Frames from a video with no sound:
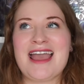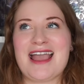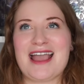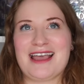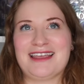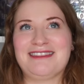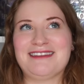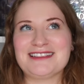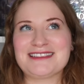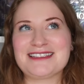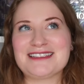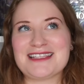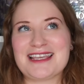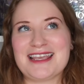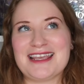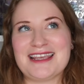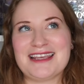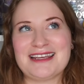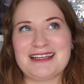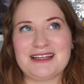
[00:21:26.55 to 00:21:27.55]
and this is
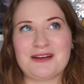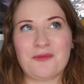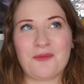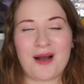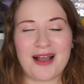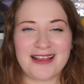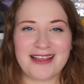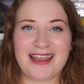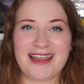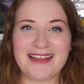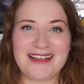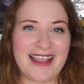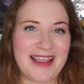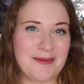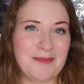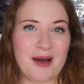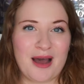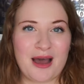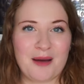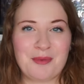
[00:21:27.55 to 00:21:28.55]
a YA
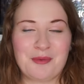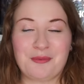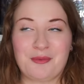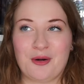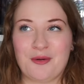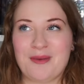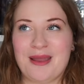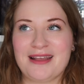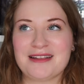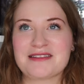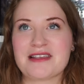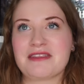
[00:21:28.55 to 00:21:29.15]
K-pop romance,